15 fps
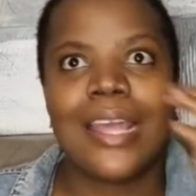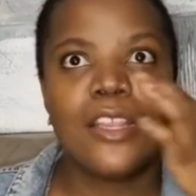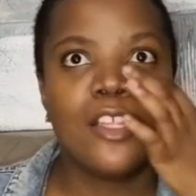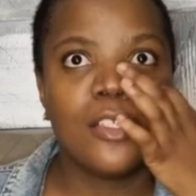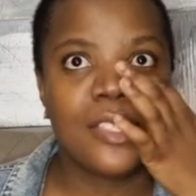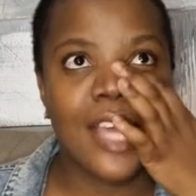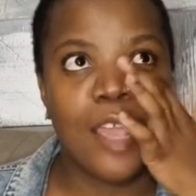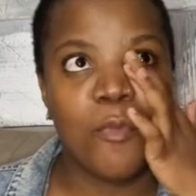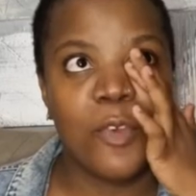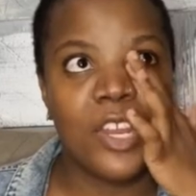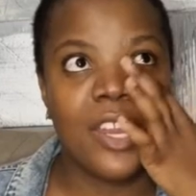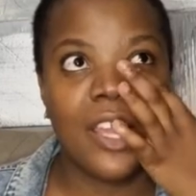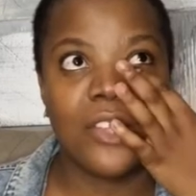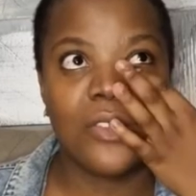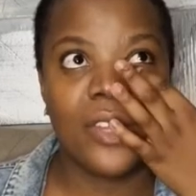At the time
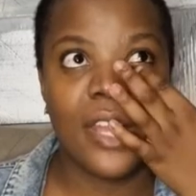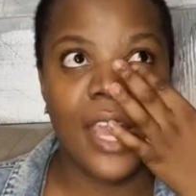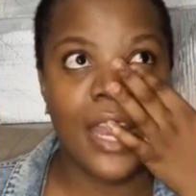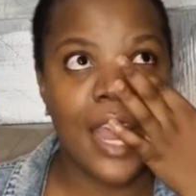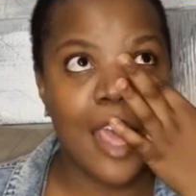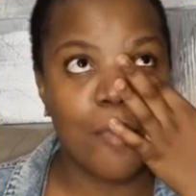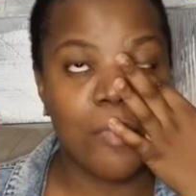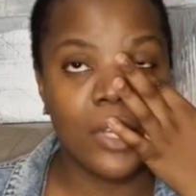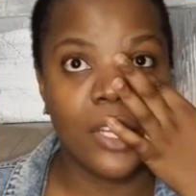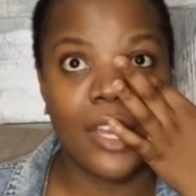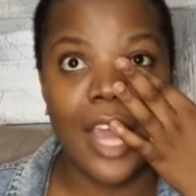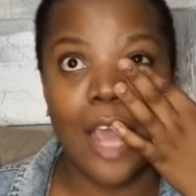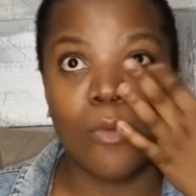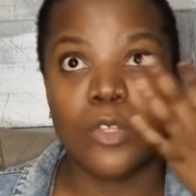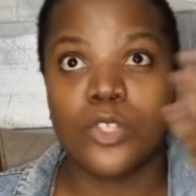when it actually had
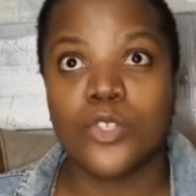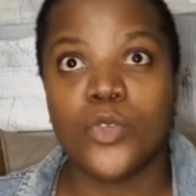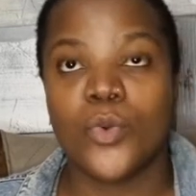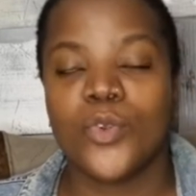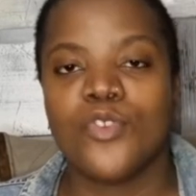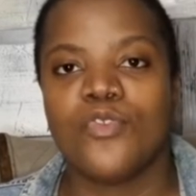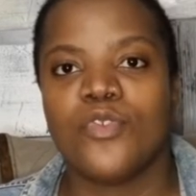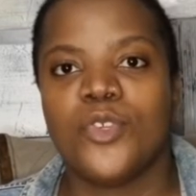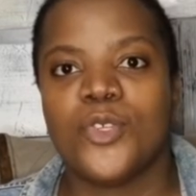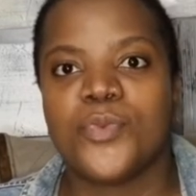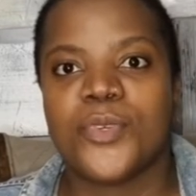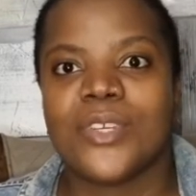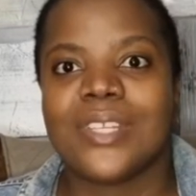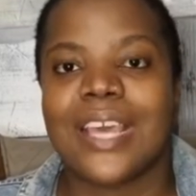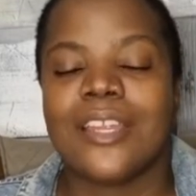happened, I was so
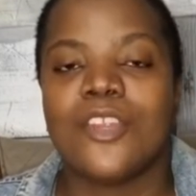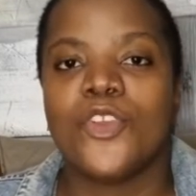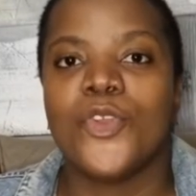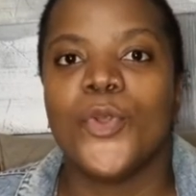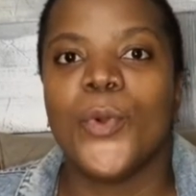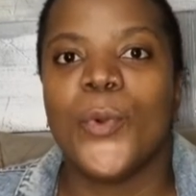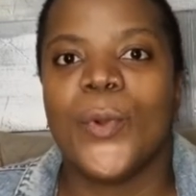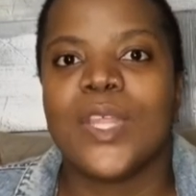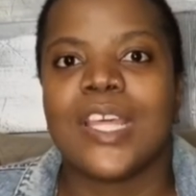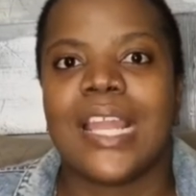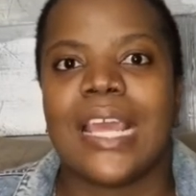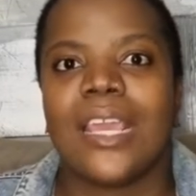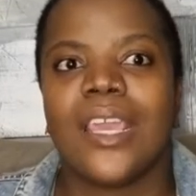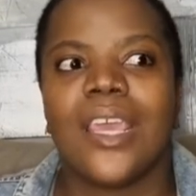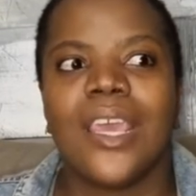confused because I didn't know whether,
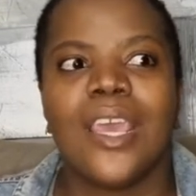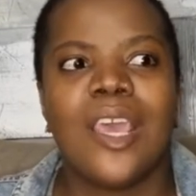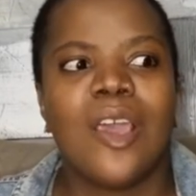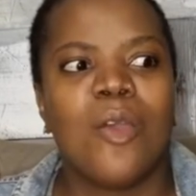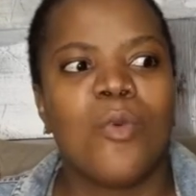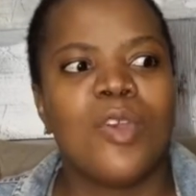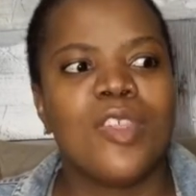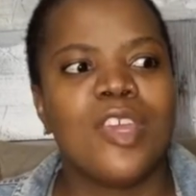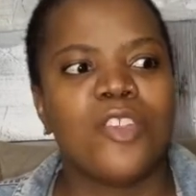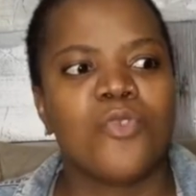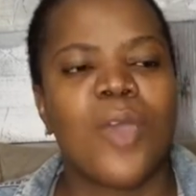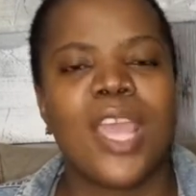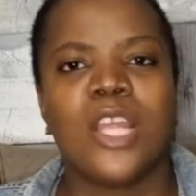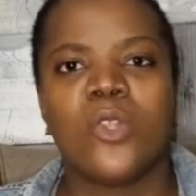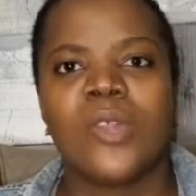like, were they
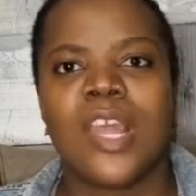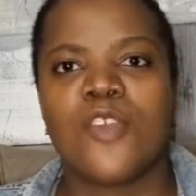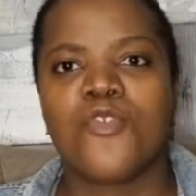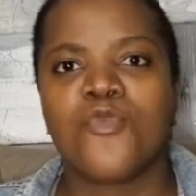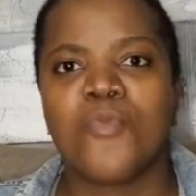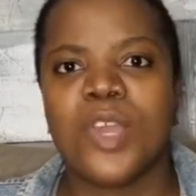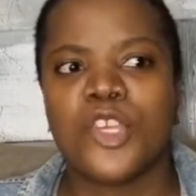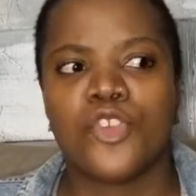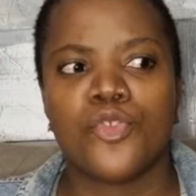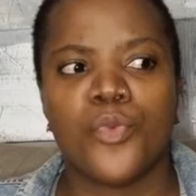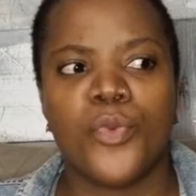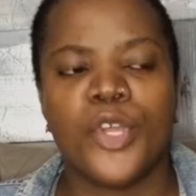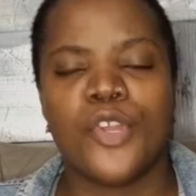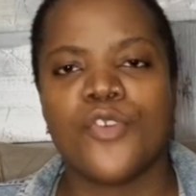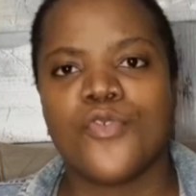trying to, like, smash the
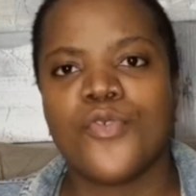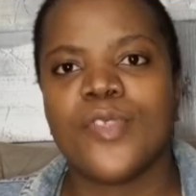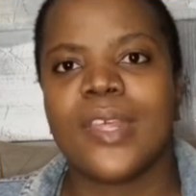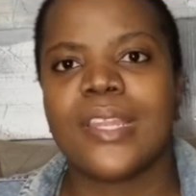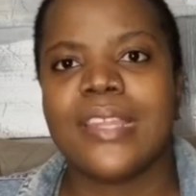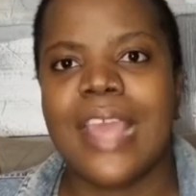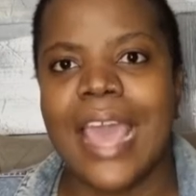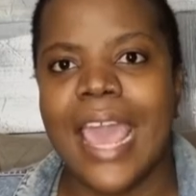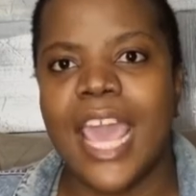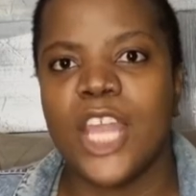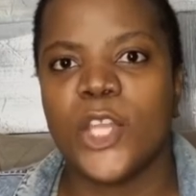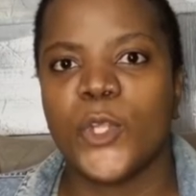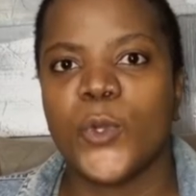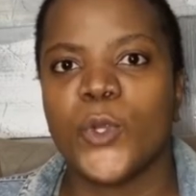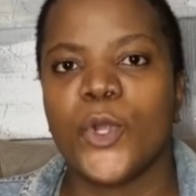window so that their
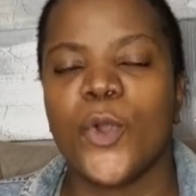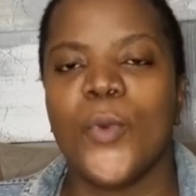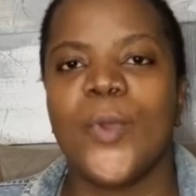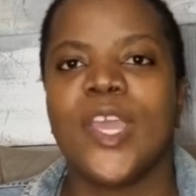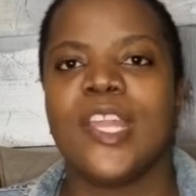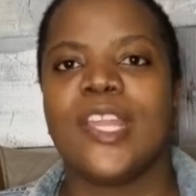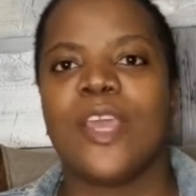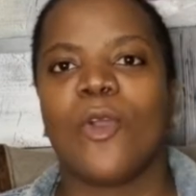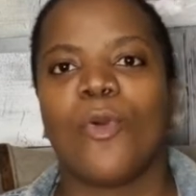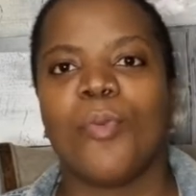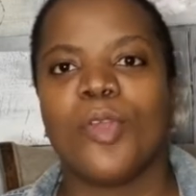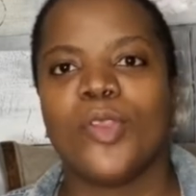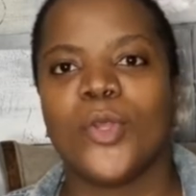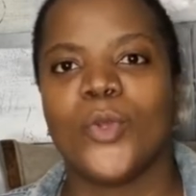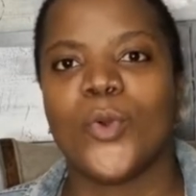hand could go in, they
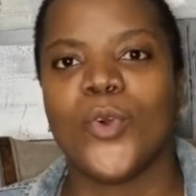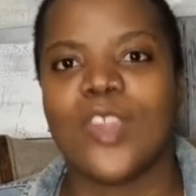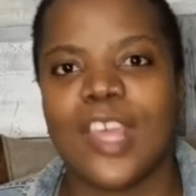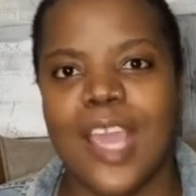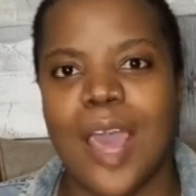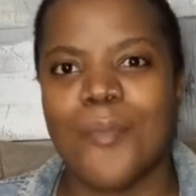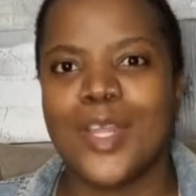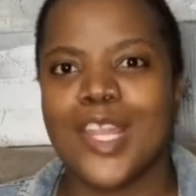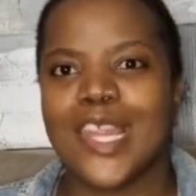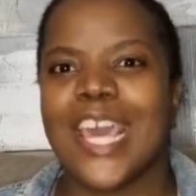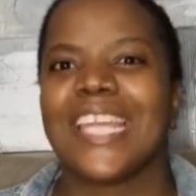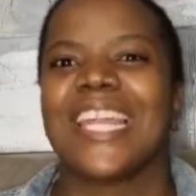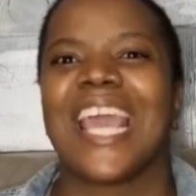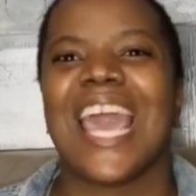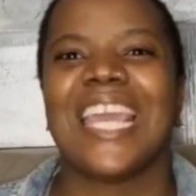open the door, they come
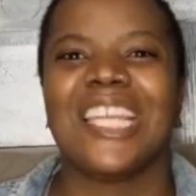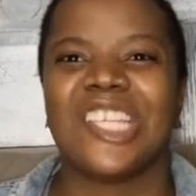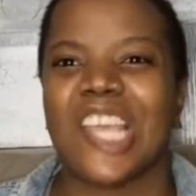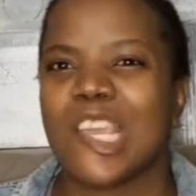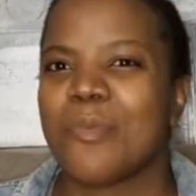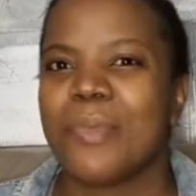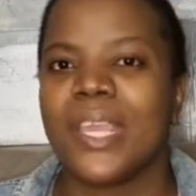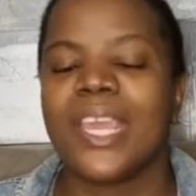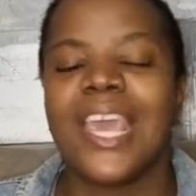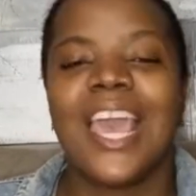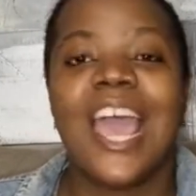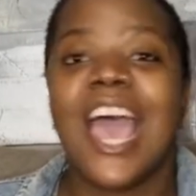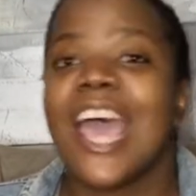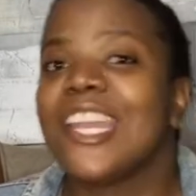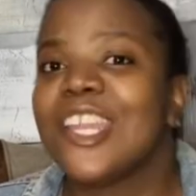inside, they hijack me.
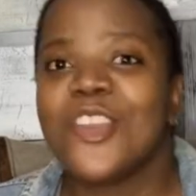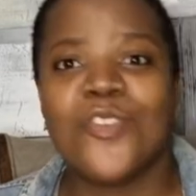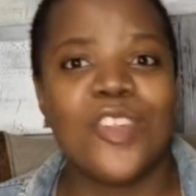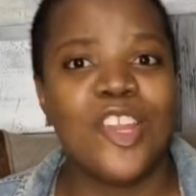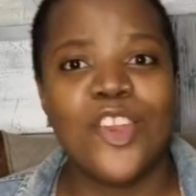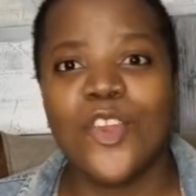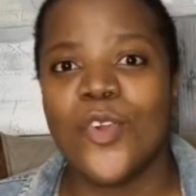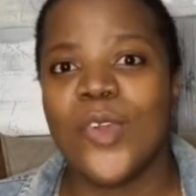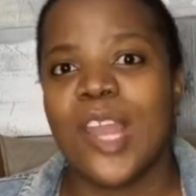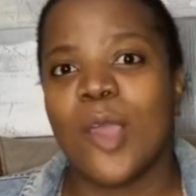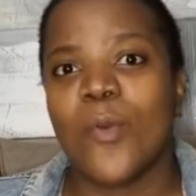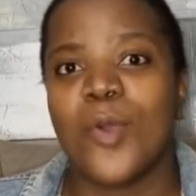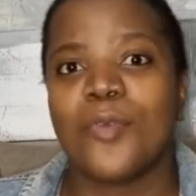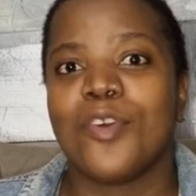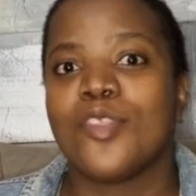I didn't really know,
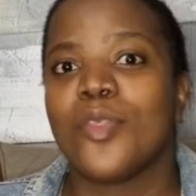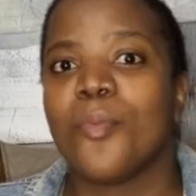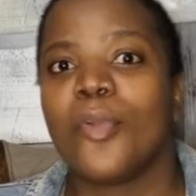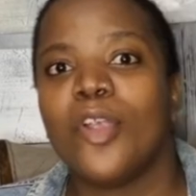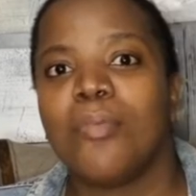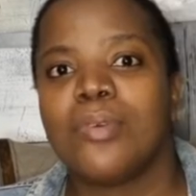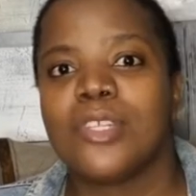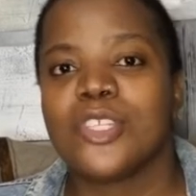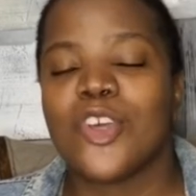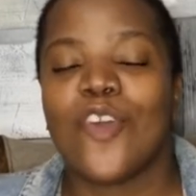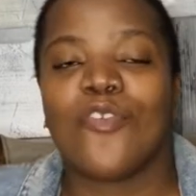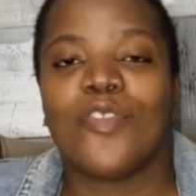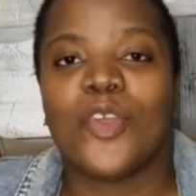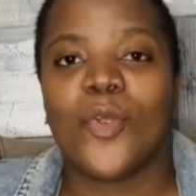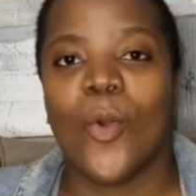like, what was the purpose
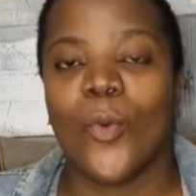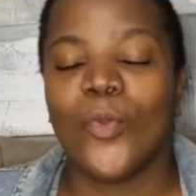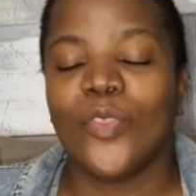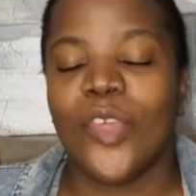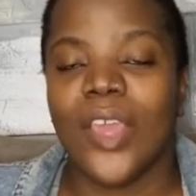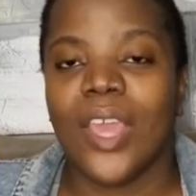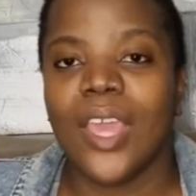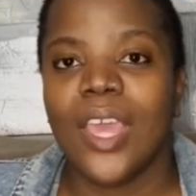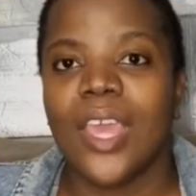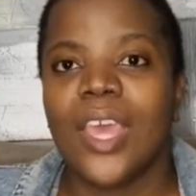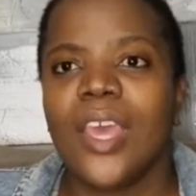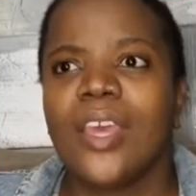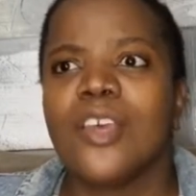of that whole thing.